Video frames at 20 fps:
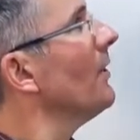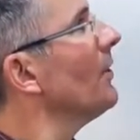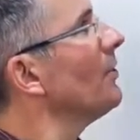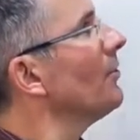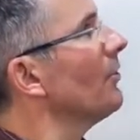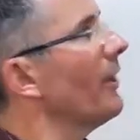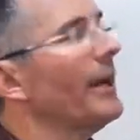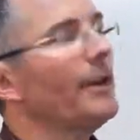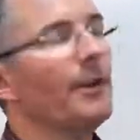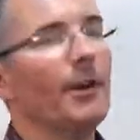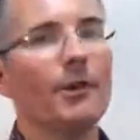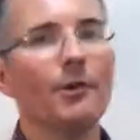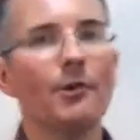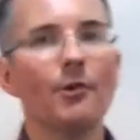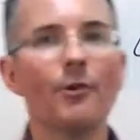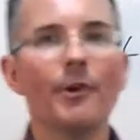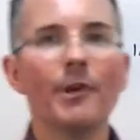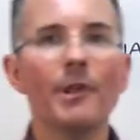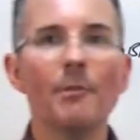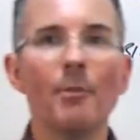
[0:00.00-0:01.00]
created
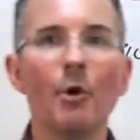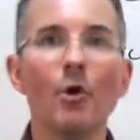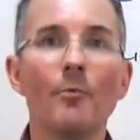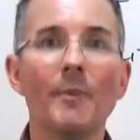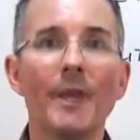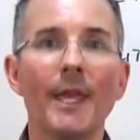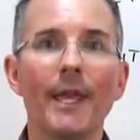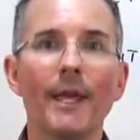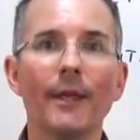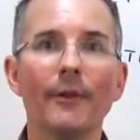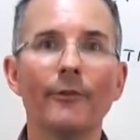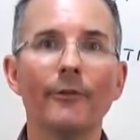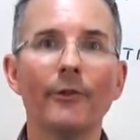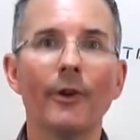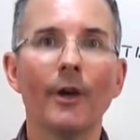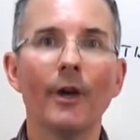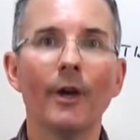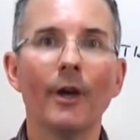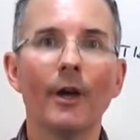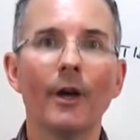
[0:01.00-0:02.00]
during the boom
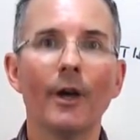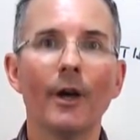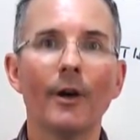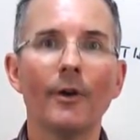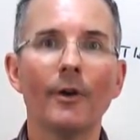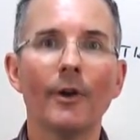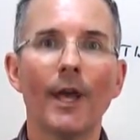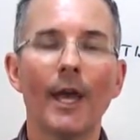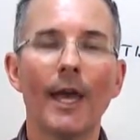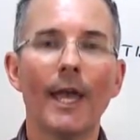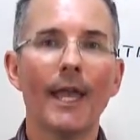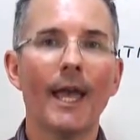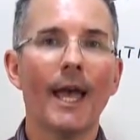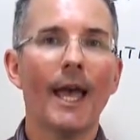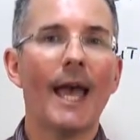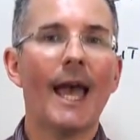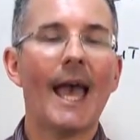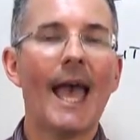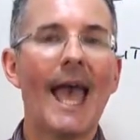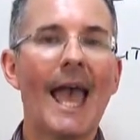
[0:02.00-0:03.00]
years, okay,
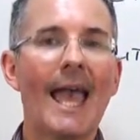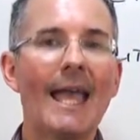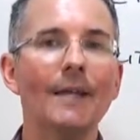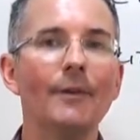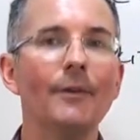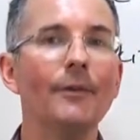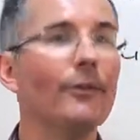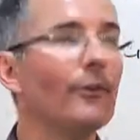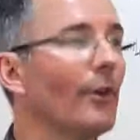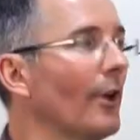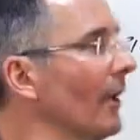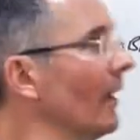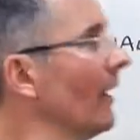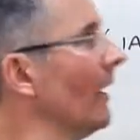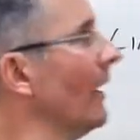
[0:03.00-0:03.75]
and